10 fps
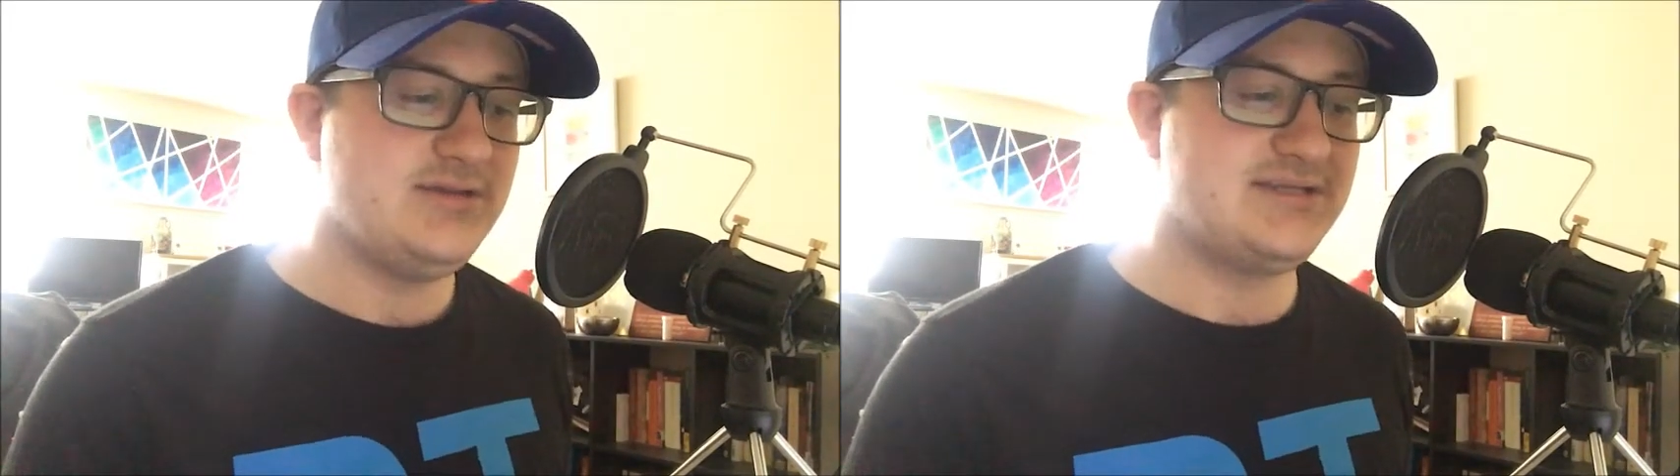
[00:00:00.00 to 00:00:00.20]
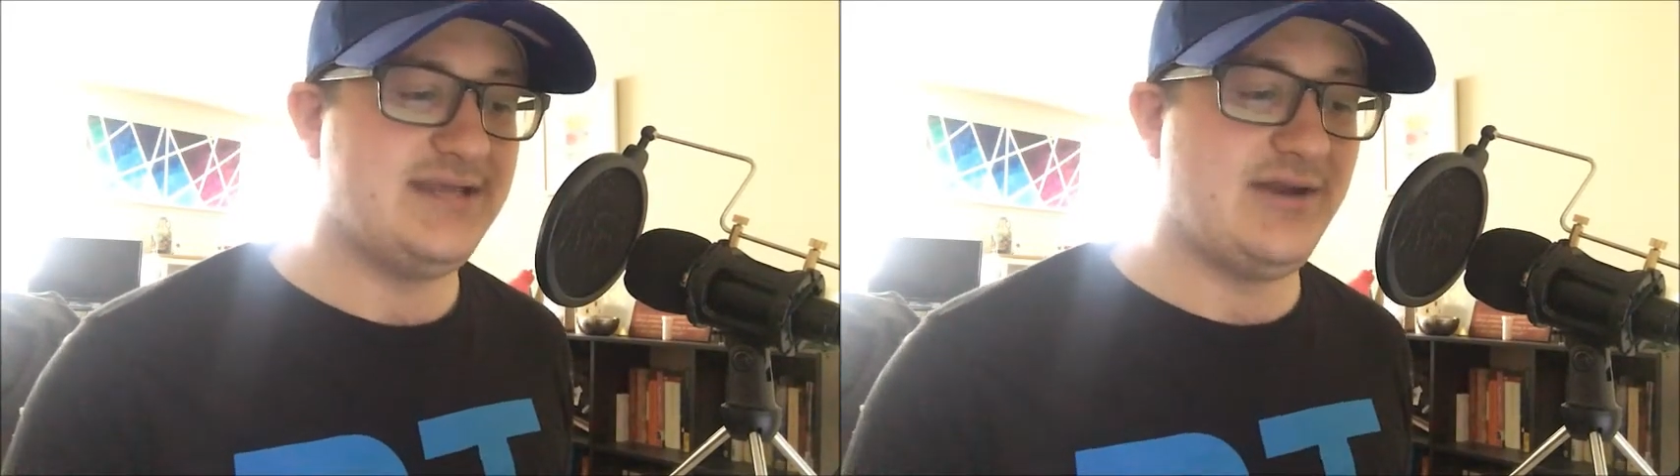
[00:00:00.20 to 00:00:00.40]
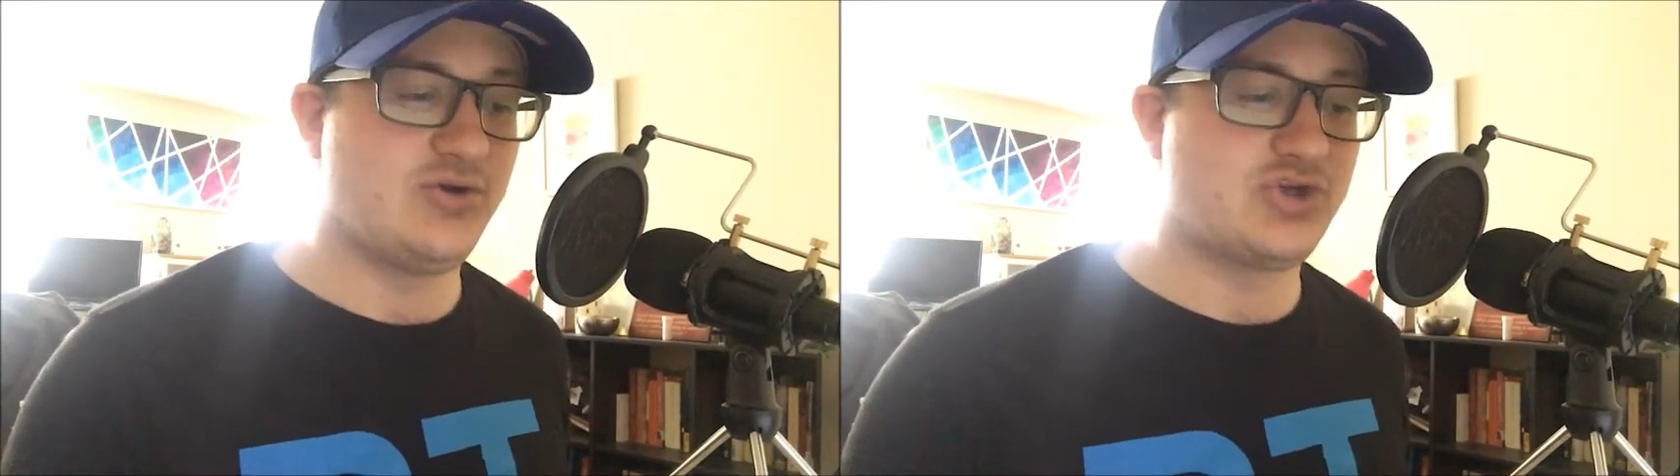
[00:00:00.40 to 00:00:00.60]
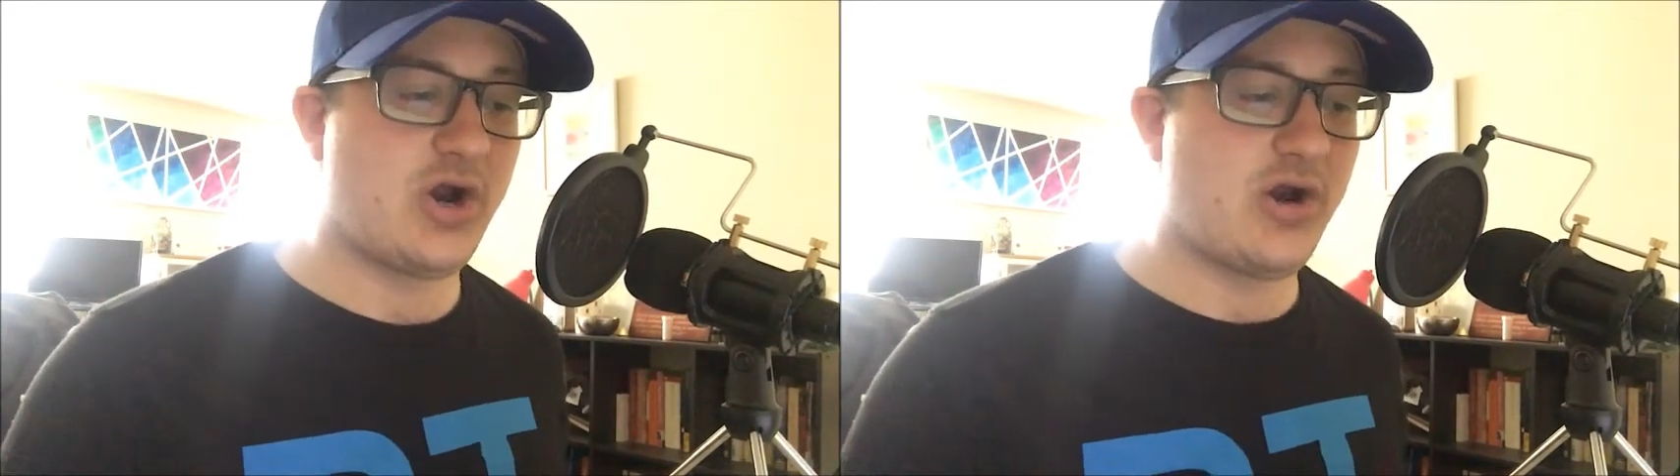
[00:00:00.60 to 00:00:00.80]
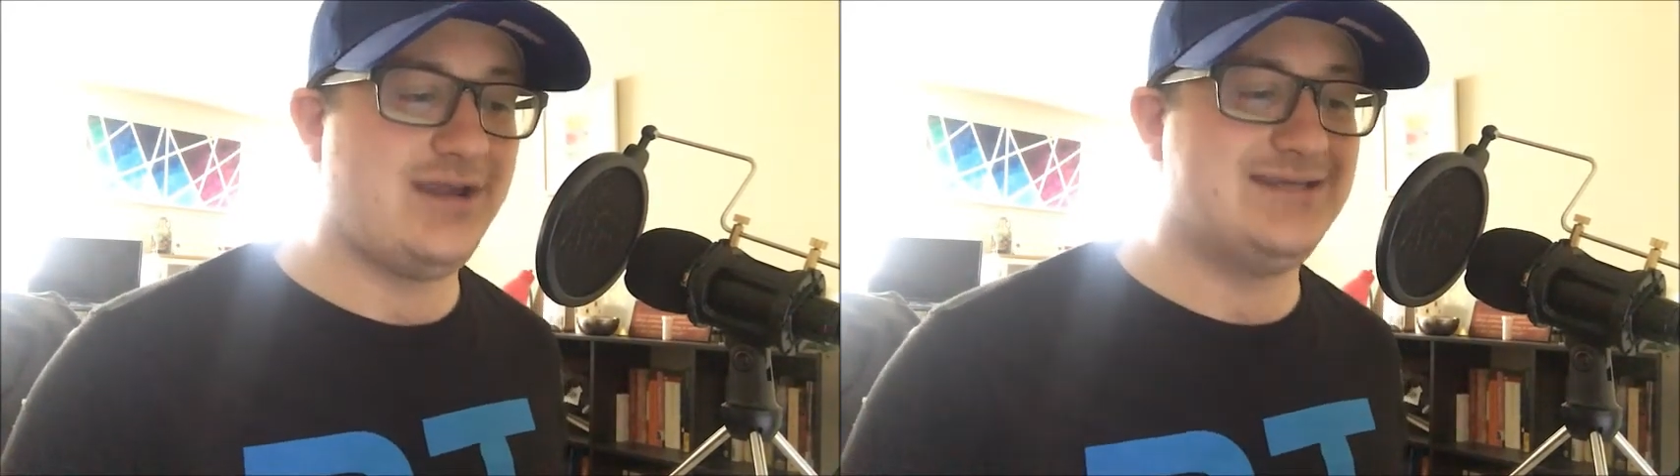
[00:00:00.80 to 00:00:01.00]
Zdeno
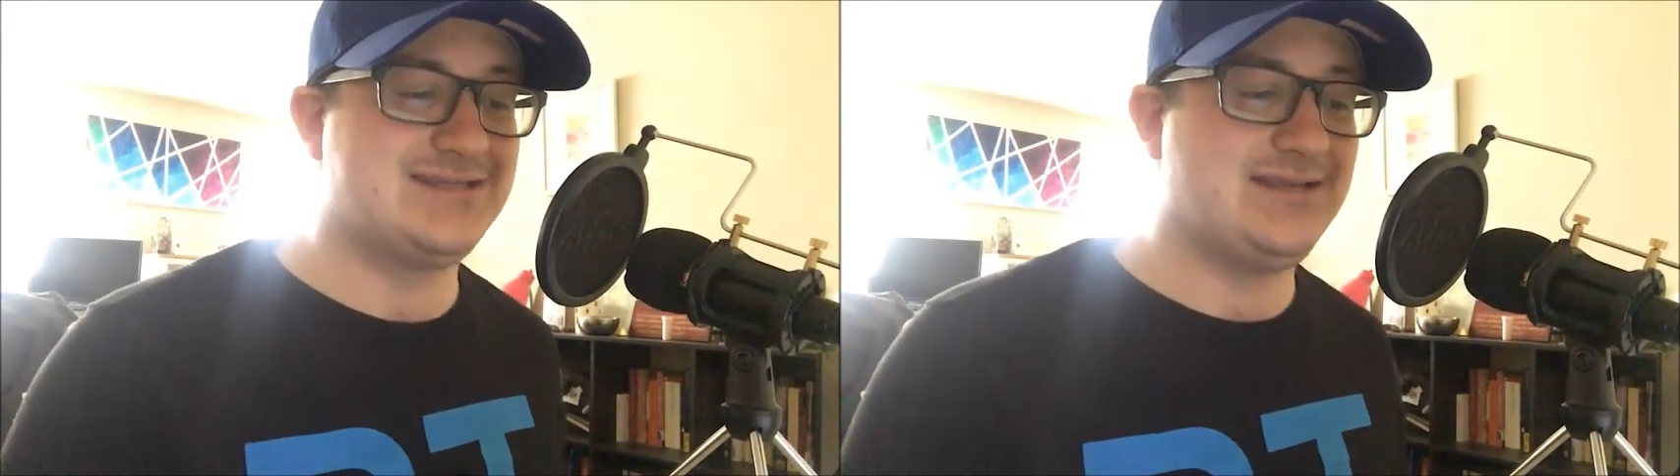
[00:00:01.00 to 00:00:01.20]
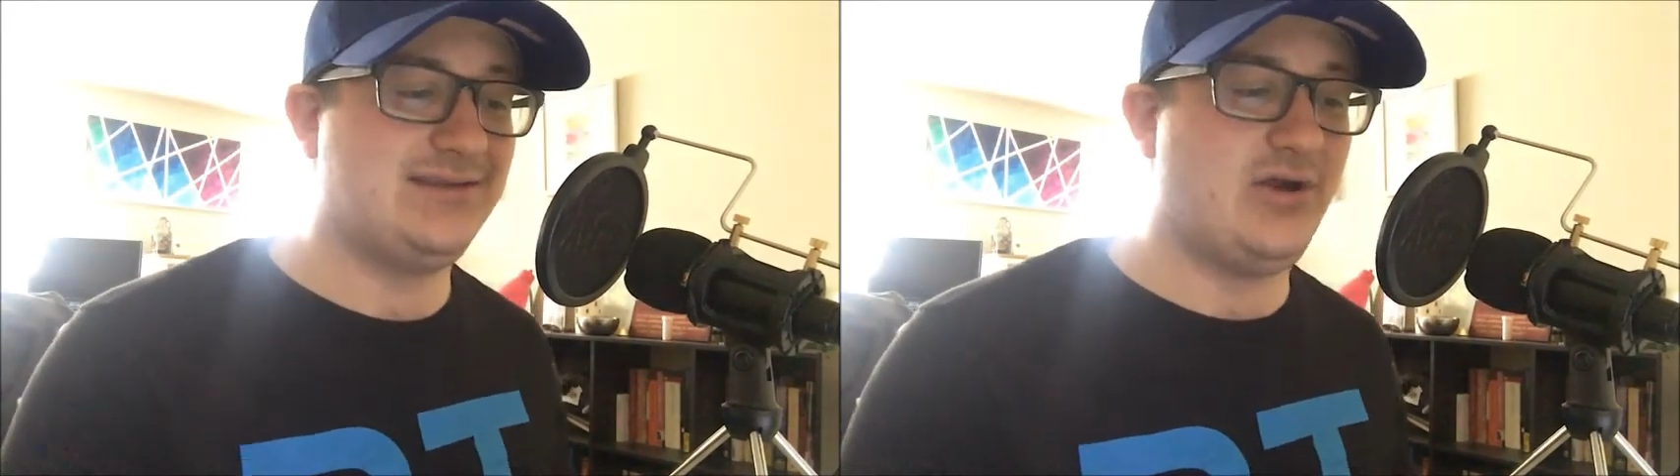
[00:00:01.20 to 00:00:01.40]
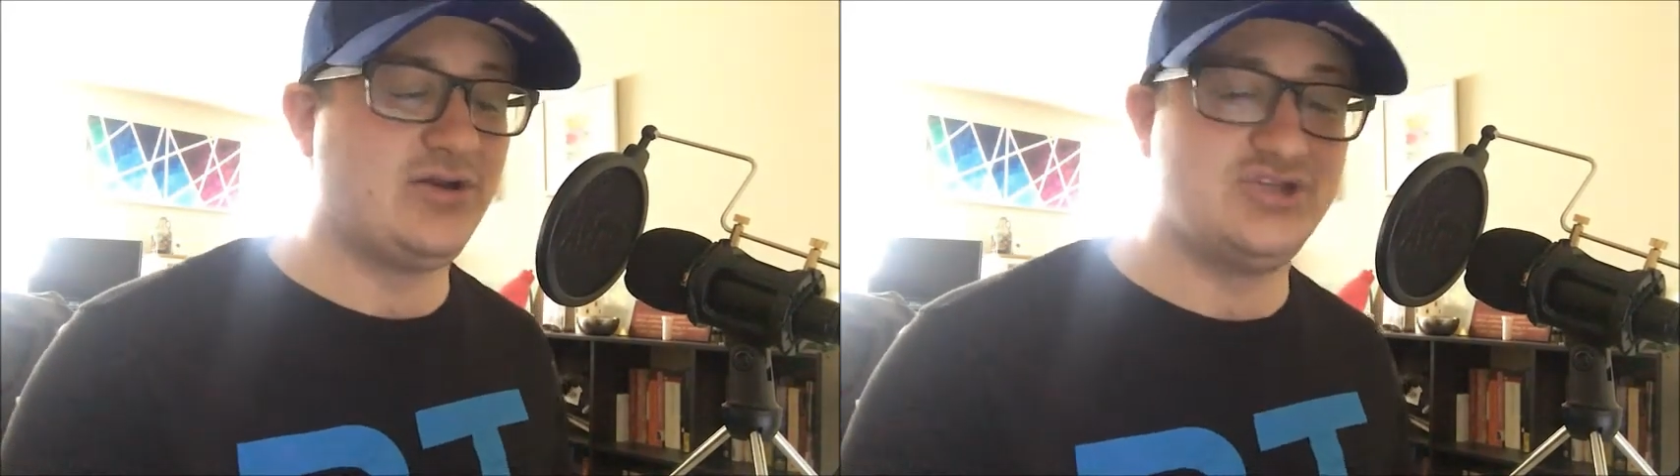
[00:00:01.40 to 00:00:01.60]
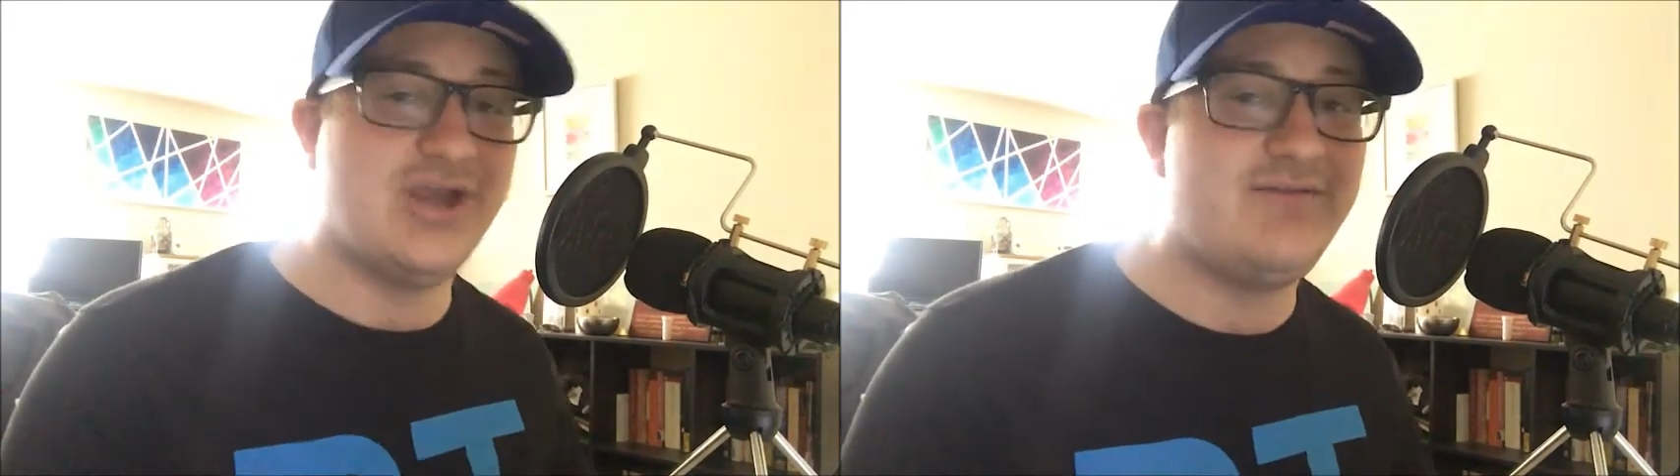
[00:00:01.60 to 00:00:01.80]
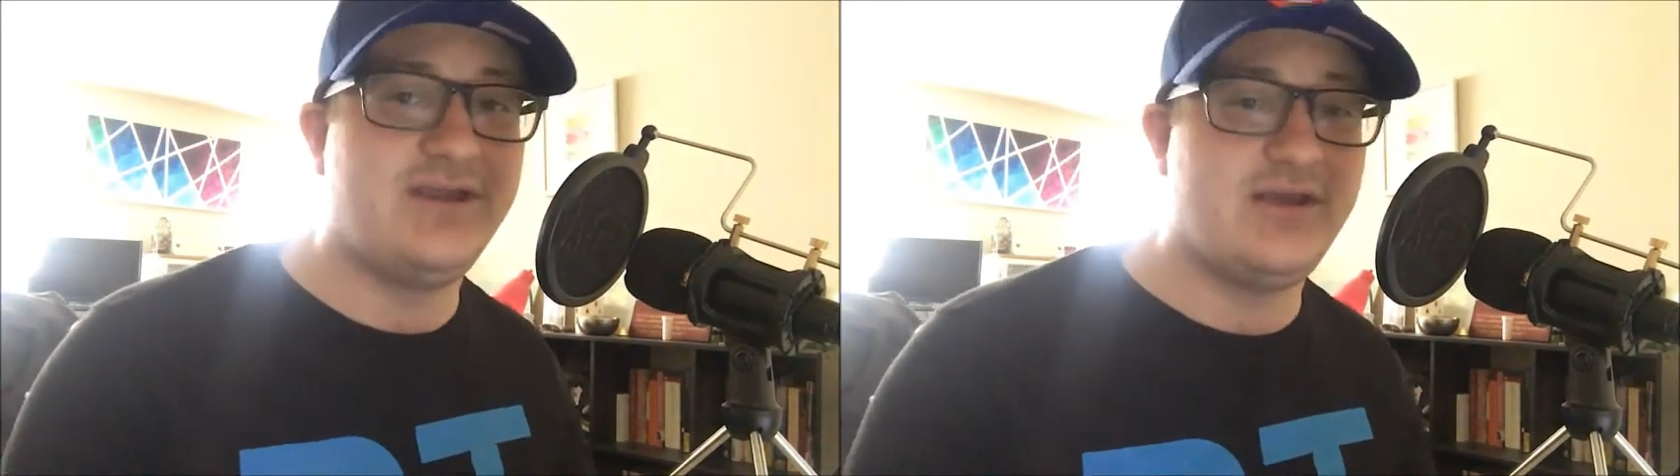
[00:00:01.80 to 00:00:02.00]
Chara, his
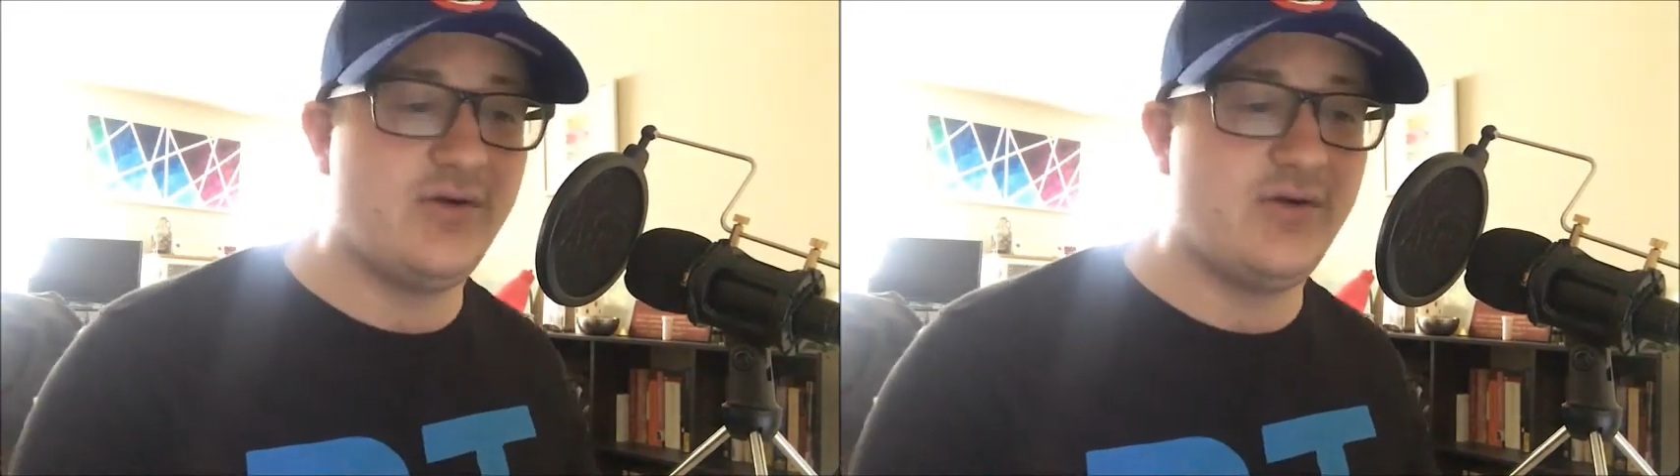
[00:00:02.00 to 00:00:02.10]
longevity